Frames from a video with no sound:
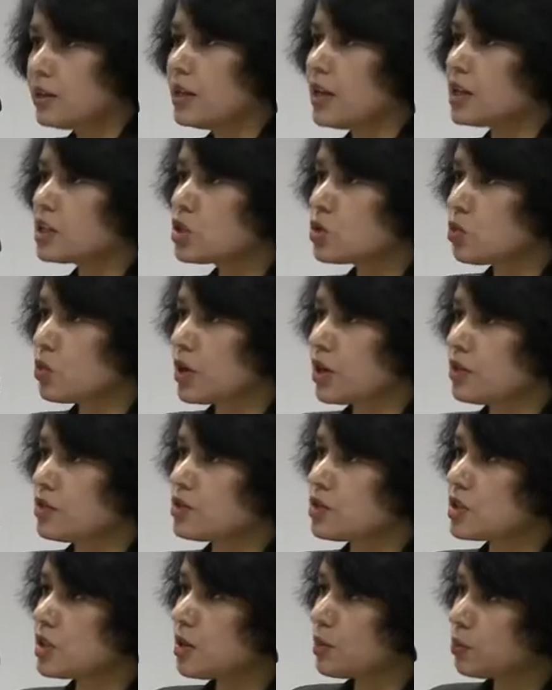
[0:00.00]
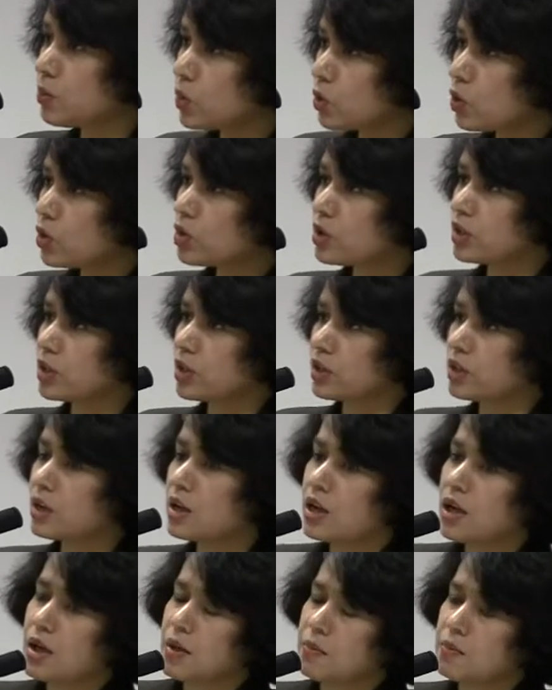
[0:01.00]
That's why it's important,
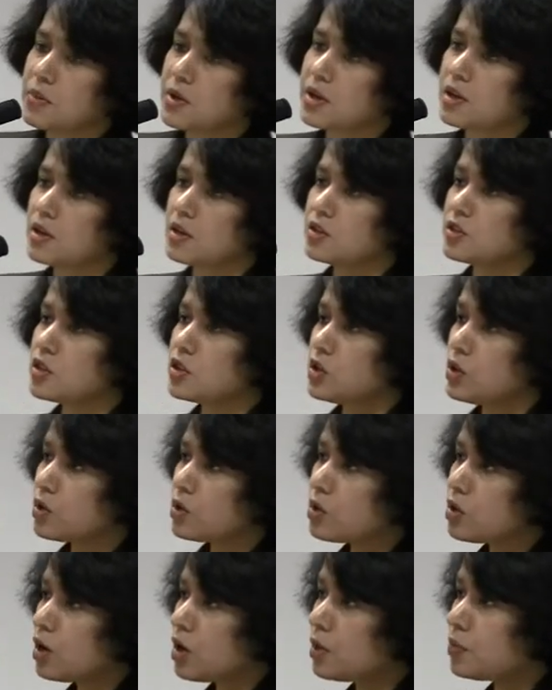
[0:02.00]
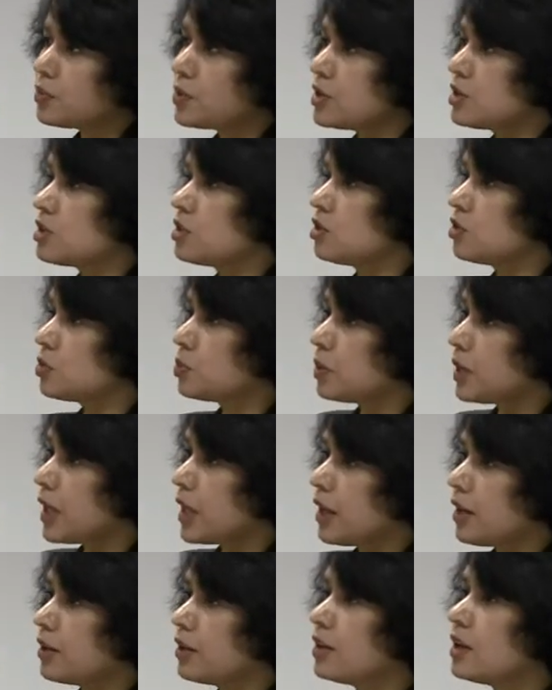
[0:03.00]
because your comprehensive
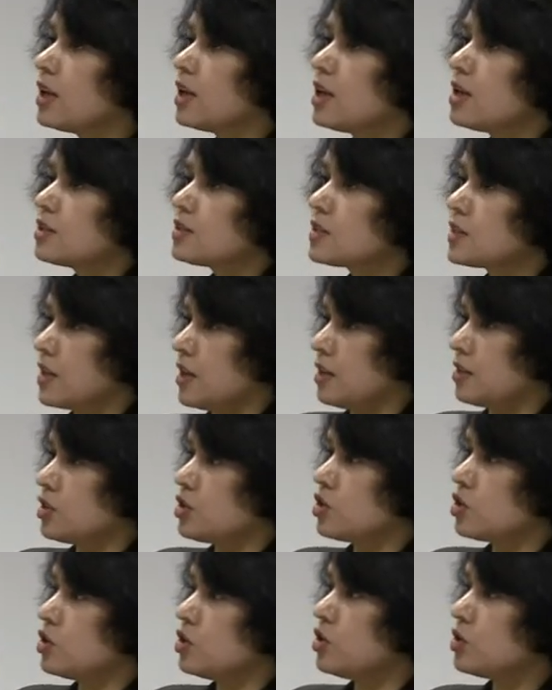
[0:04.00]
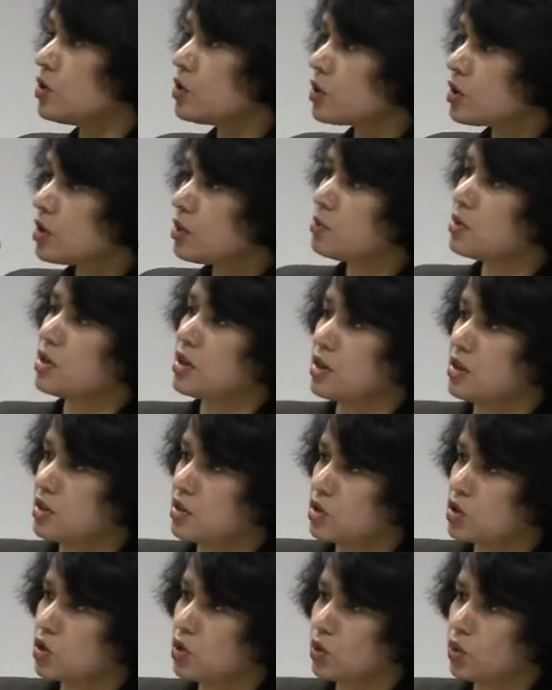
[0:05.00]
plan sets your
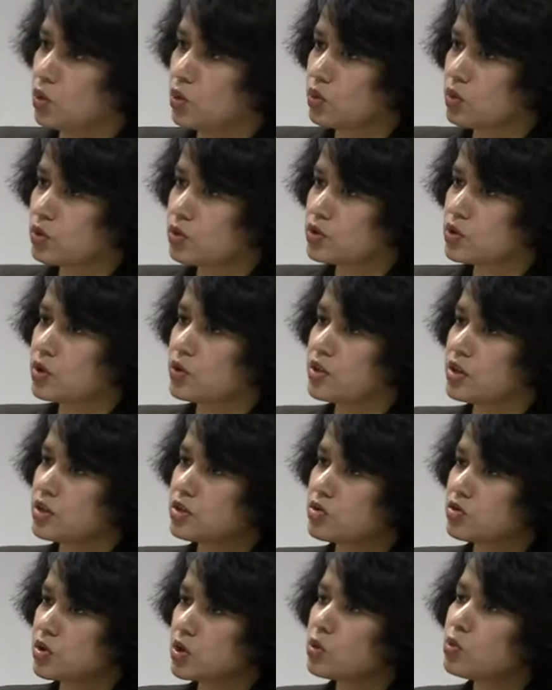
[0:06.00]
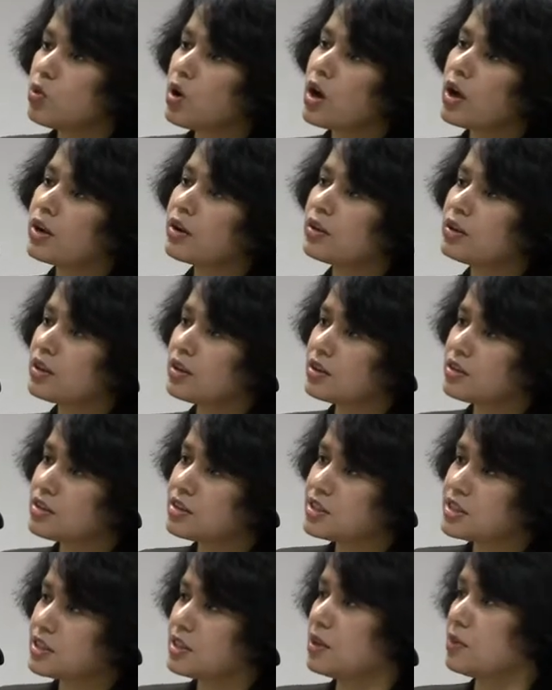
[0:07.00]
community's goal. So it is required under
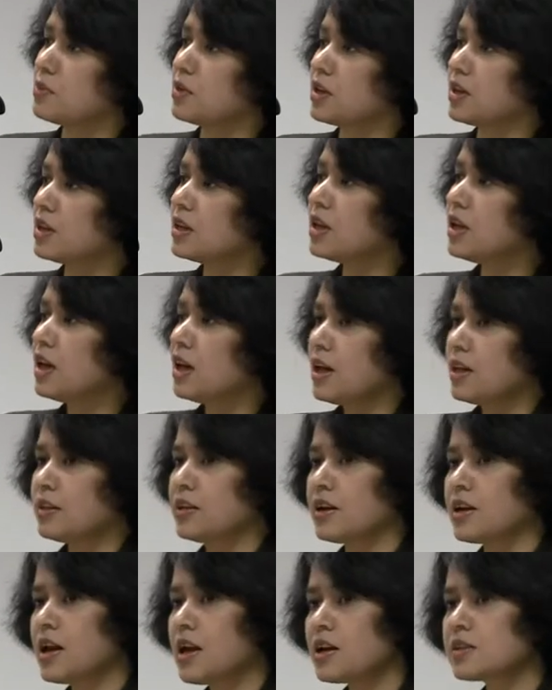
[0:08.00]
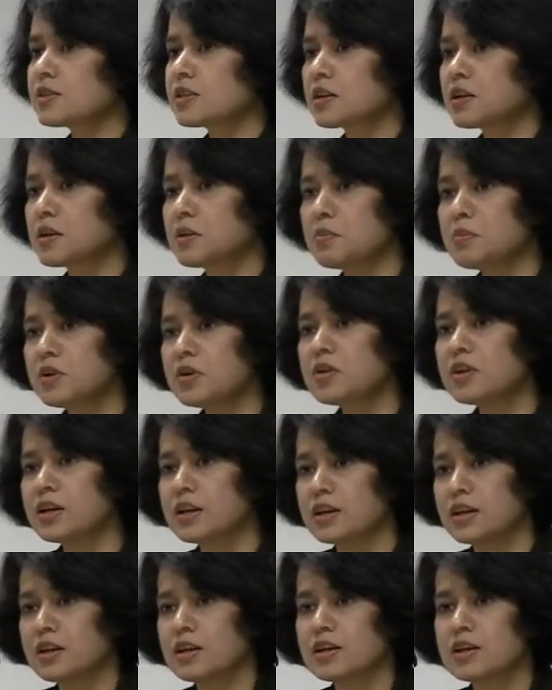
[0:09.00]
GMA that as a
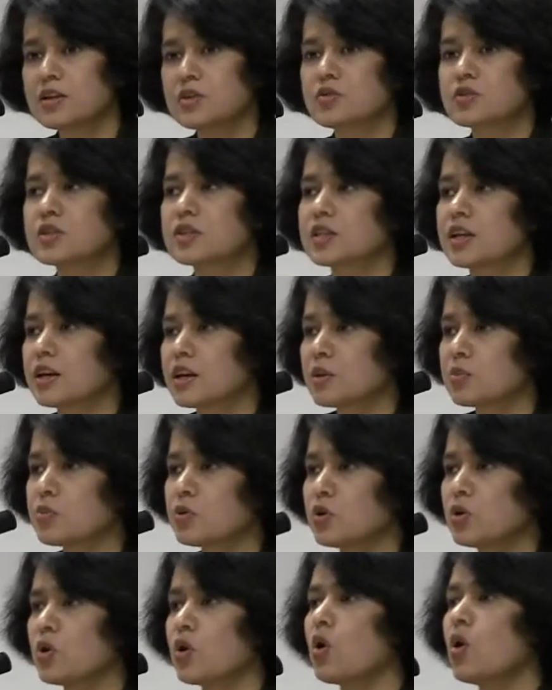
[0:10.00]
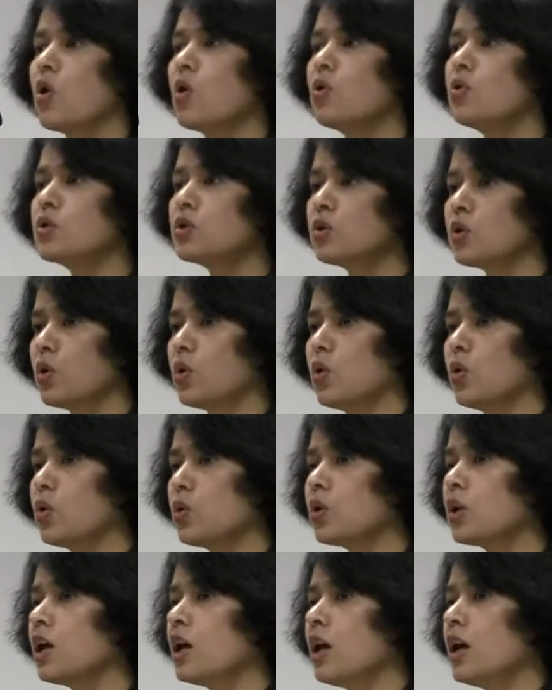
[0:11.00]
community you set up your own
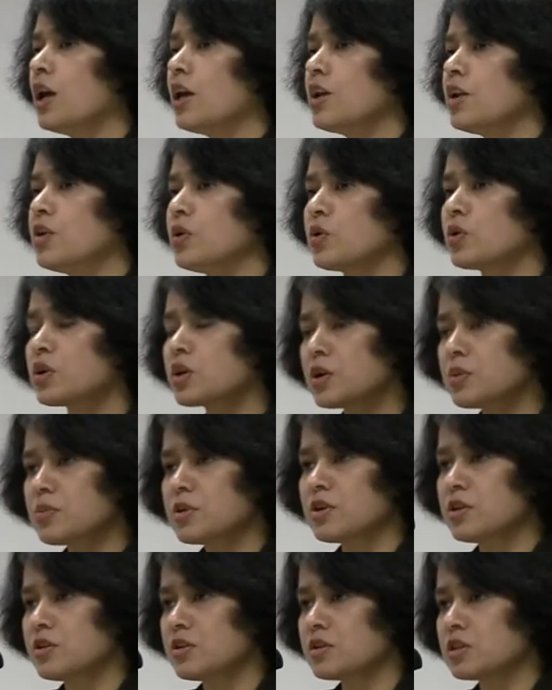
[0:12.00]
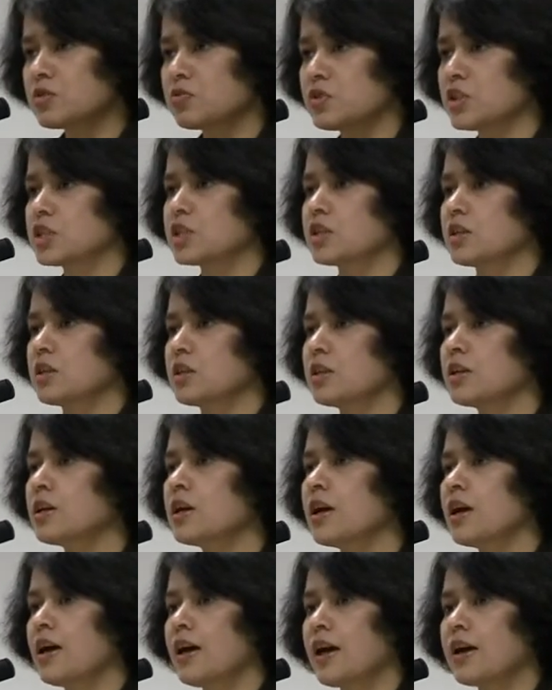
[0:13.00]
goal, your community's vision,
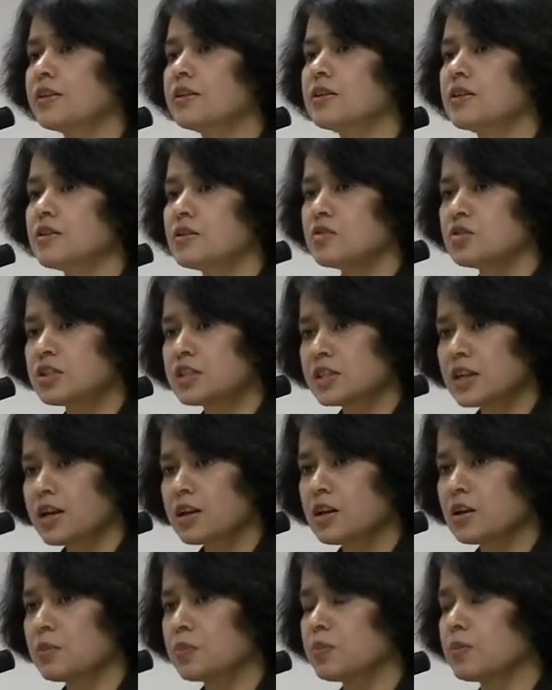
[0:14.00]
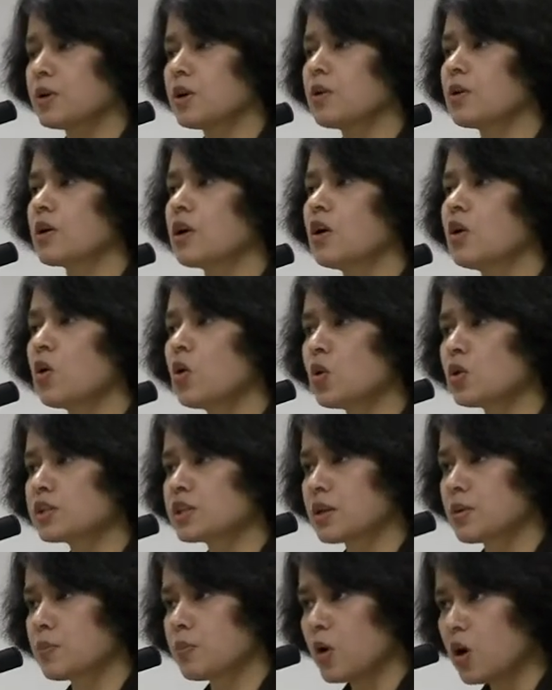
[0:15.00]
and then you set up
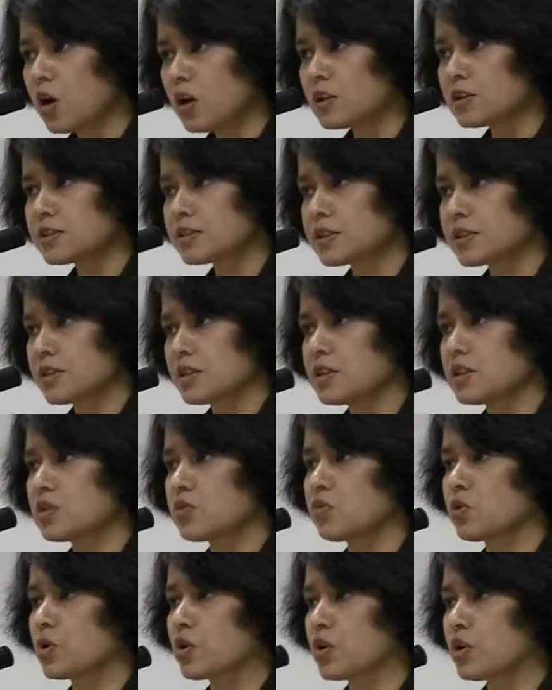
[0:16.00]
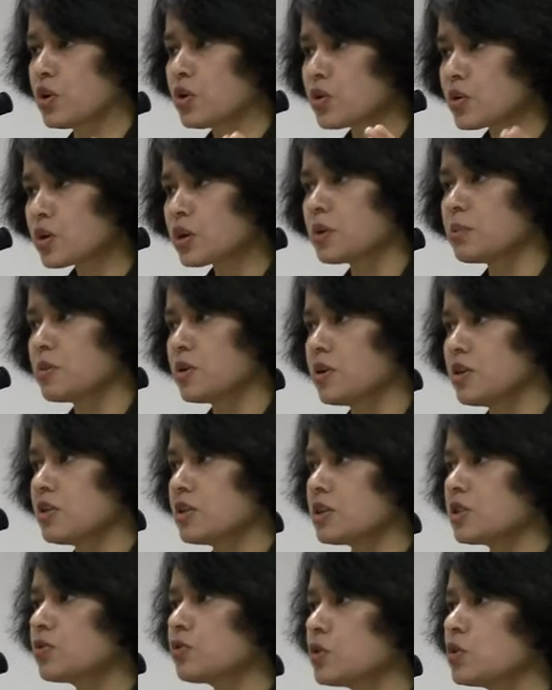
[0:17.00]
goals and policies for your
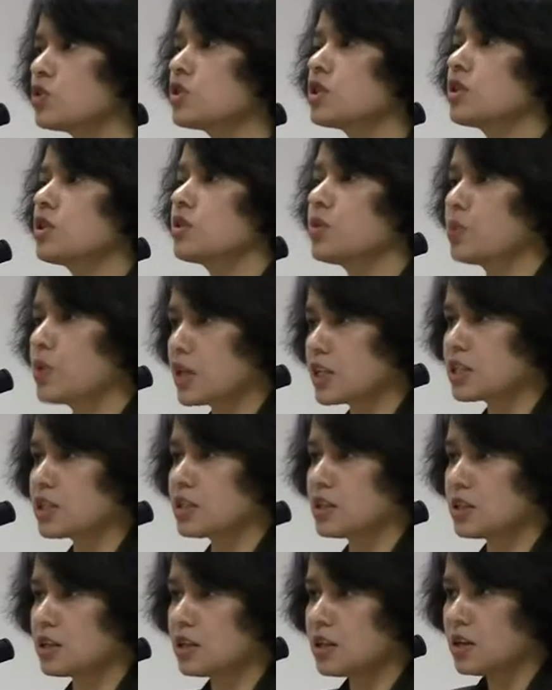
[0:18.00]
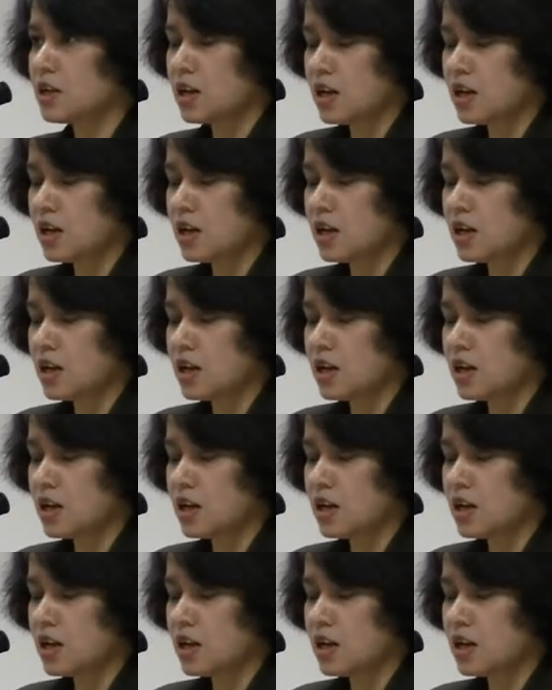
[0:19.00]
community's future direction.